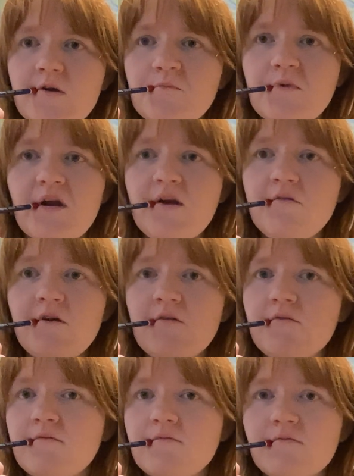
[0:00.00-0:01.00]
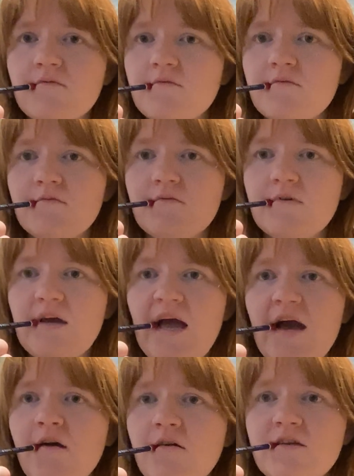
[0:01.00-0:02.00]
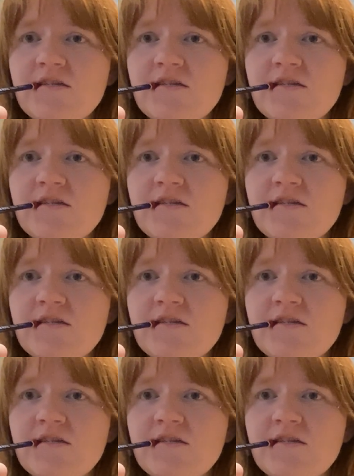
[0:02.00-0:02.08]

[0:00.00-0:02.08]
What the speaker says: but I don't know how to